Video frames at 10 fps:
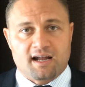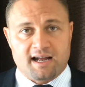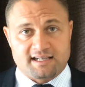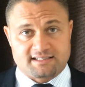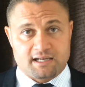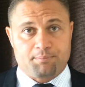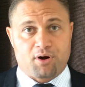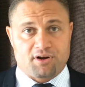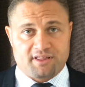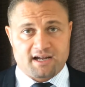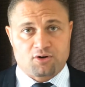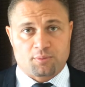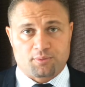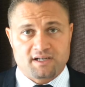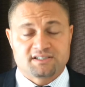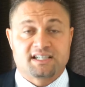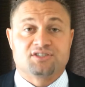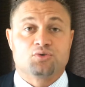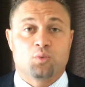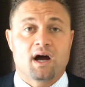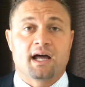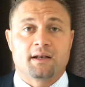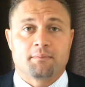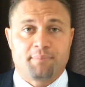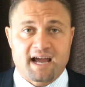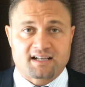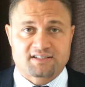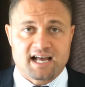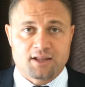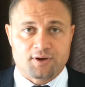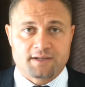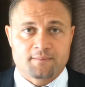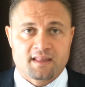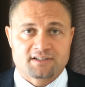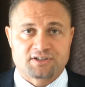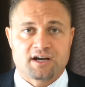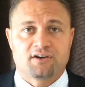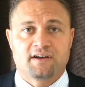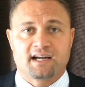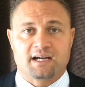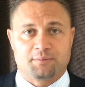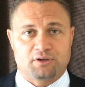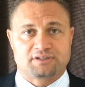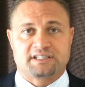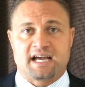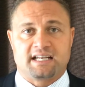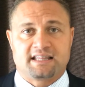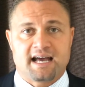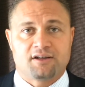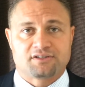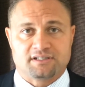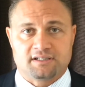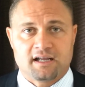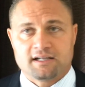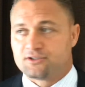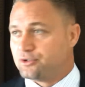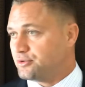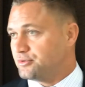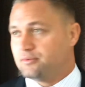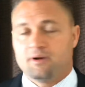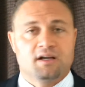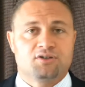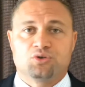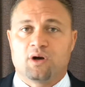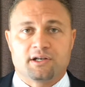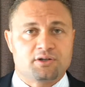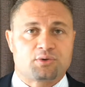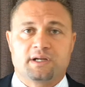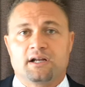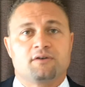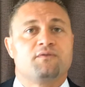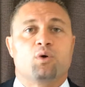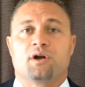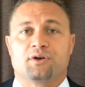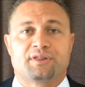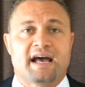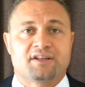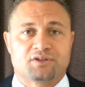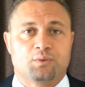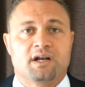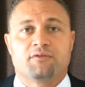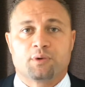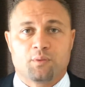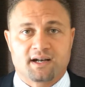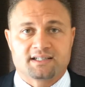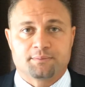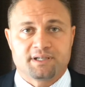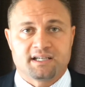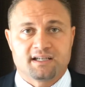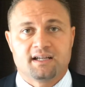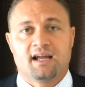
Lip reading: as a part of that corporation as you want, back salary. So now her income goes to $90,000 to $200,000, $300,000, $400,000, whatever we want it to be.